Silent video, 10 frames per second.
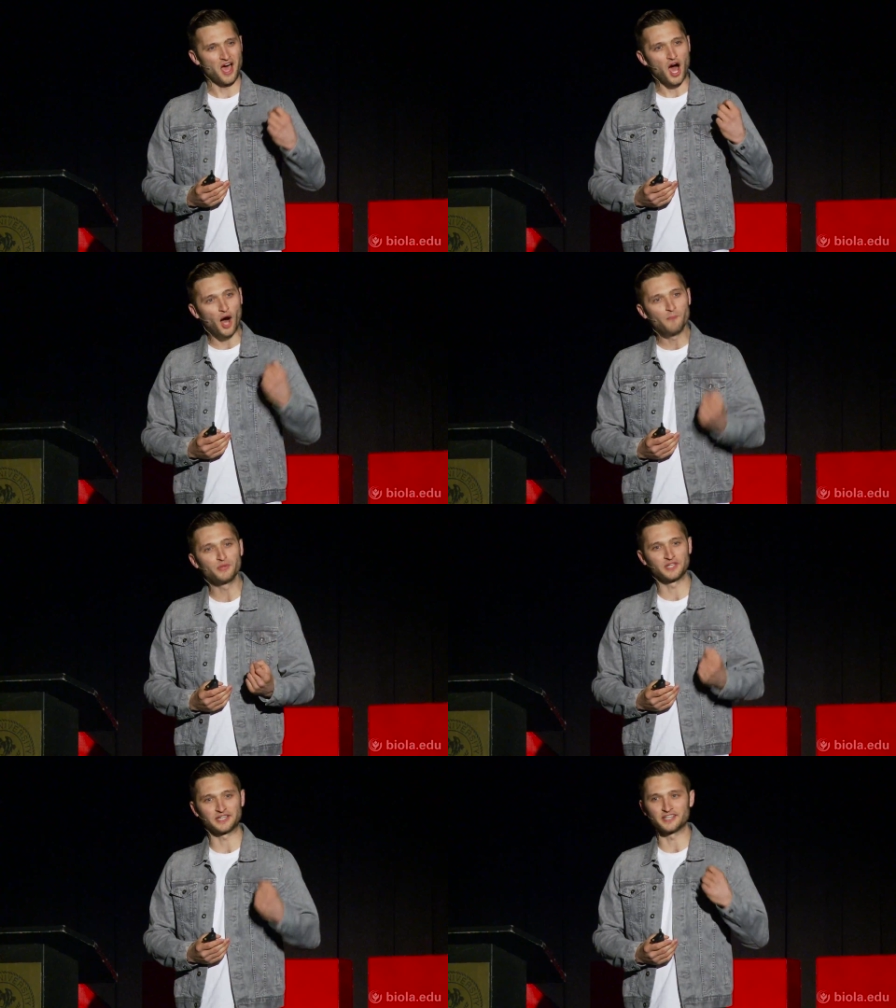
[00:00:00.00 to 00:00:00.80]

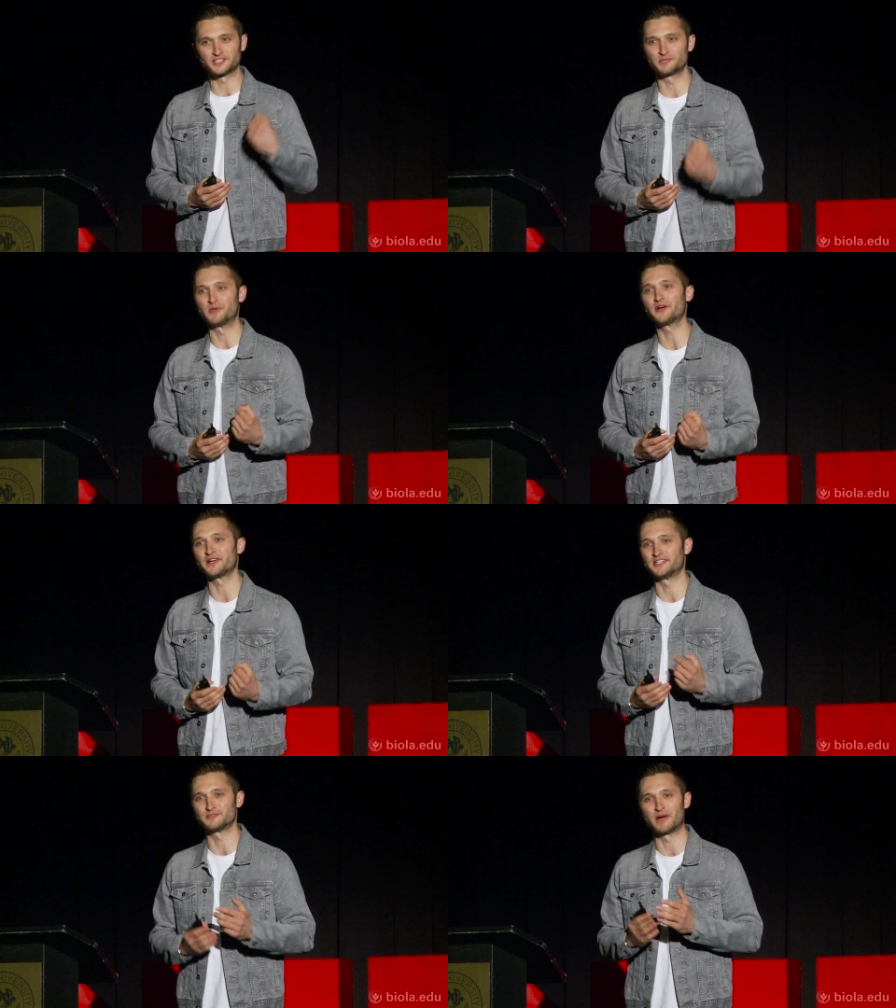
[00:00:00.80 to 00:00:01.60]
humbling
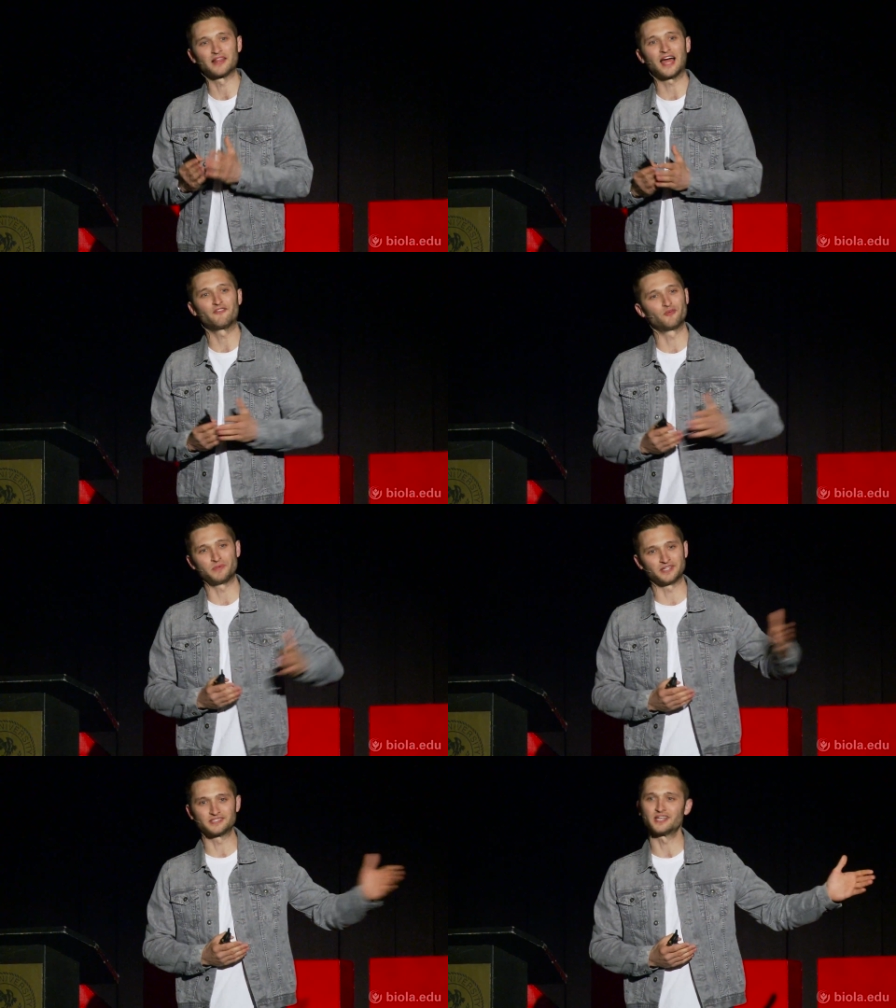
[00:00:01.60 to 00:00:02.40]
experience, my life would
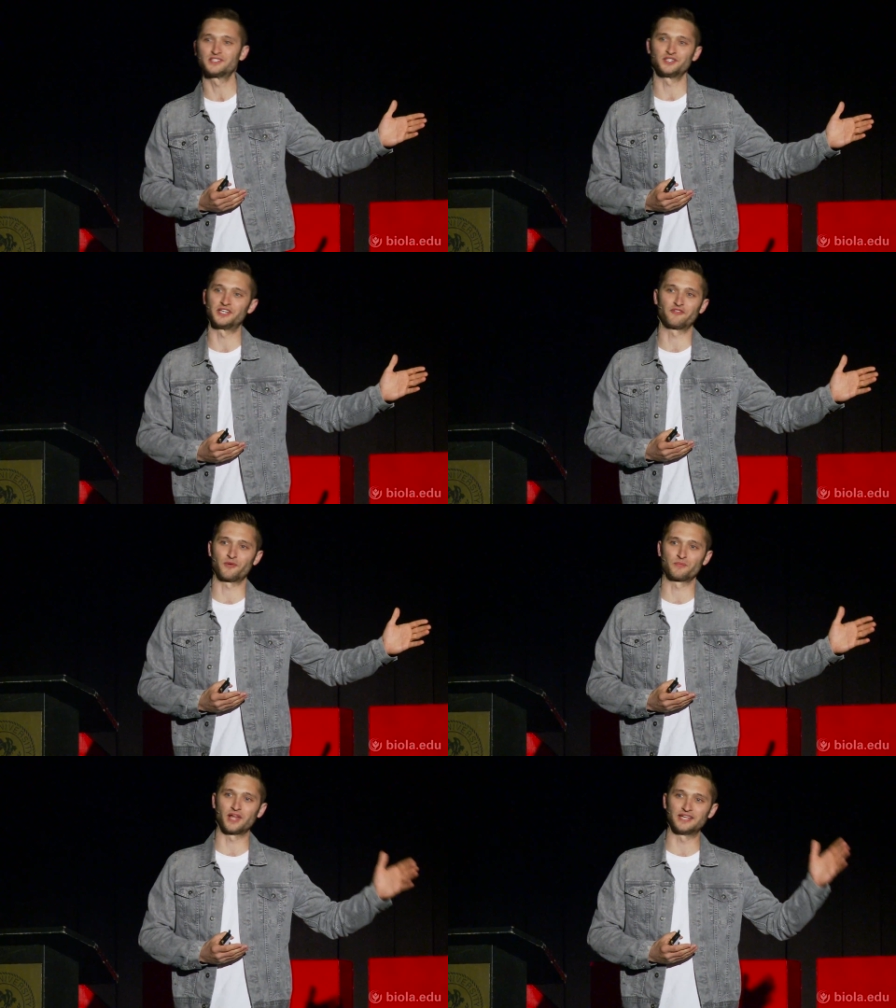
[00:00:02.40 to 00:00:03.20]
be in such a
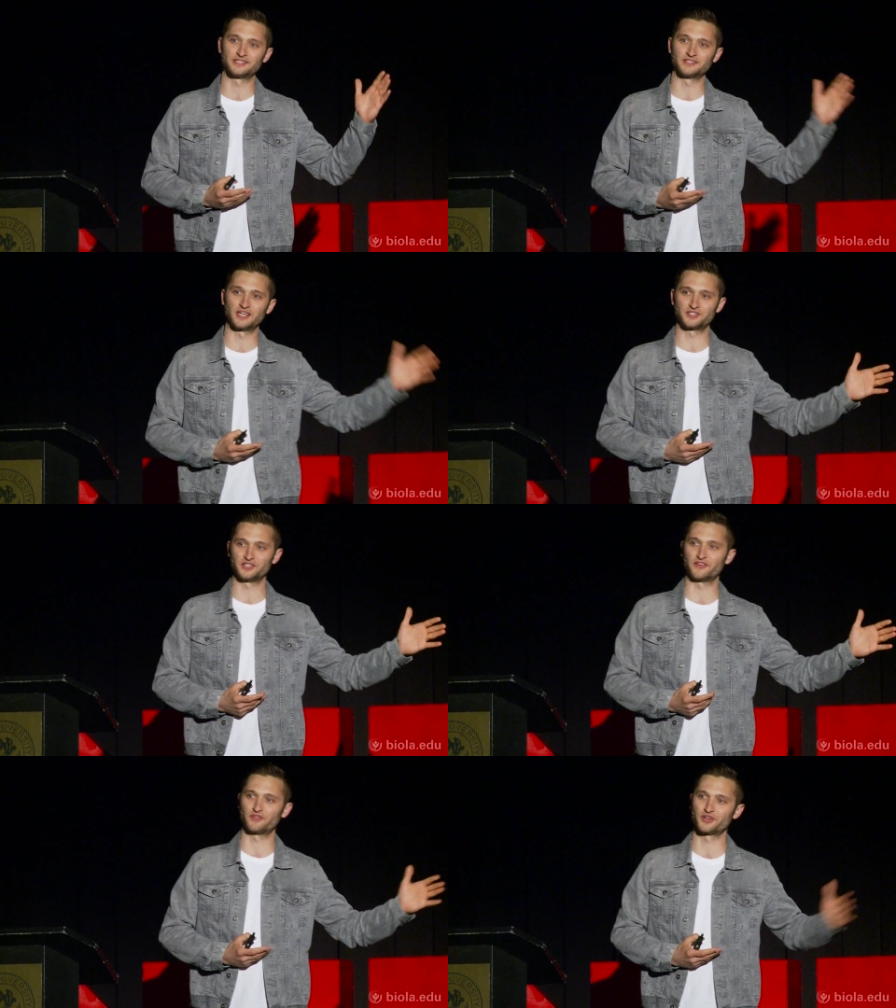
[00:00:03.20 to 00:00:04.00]
different place, in such a
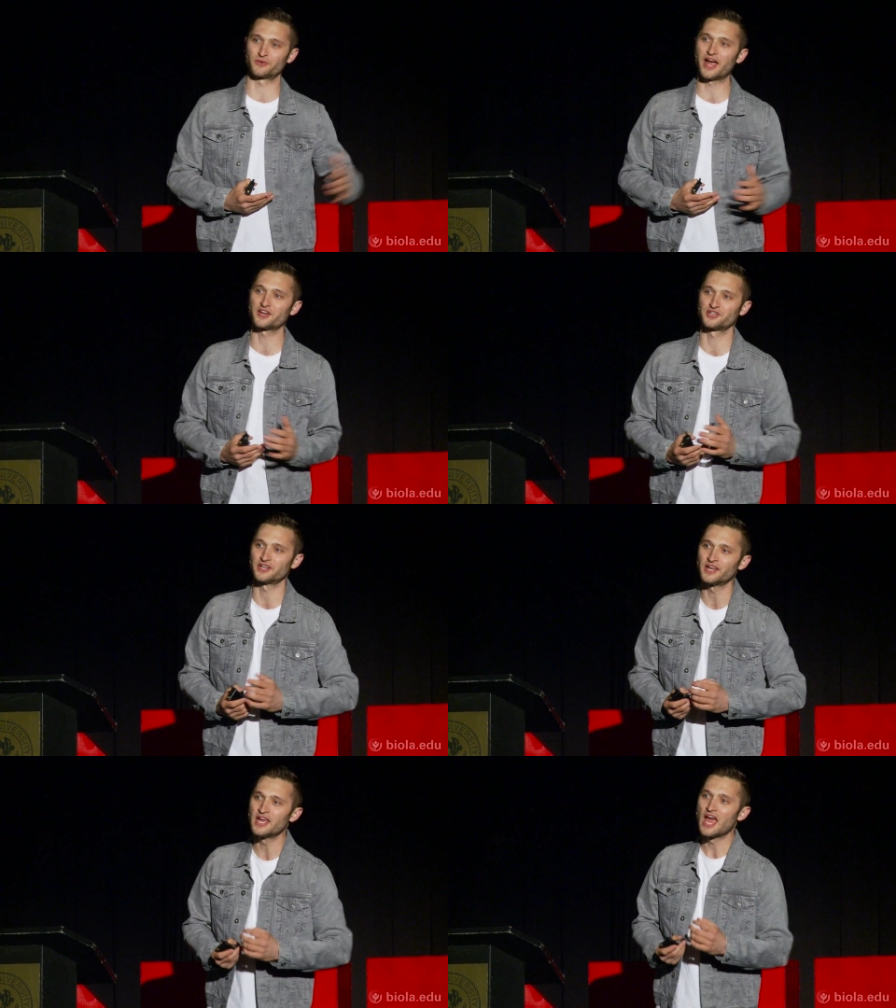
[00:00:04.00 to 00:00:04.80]
different direction.